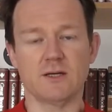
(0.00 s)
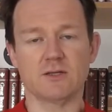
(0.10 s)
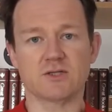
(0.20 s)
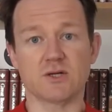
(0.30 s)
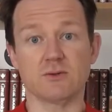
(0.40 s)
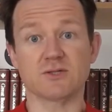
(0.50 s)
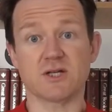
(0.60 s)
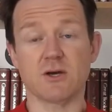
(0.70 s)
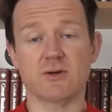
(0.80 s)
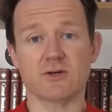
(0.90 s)
sold as a
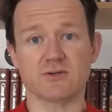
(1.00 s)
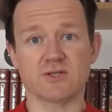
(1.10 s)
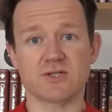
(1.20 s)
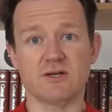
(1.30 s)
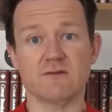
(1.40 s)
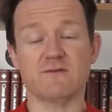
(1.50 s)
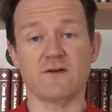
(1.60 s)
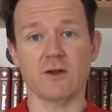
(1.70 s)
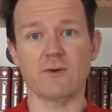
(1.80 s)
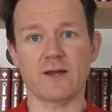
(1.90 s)
going concern
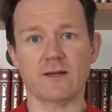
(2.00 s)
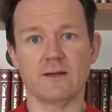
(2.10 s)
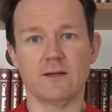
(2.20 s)
following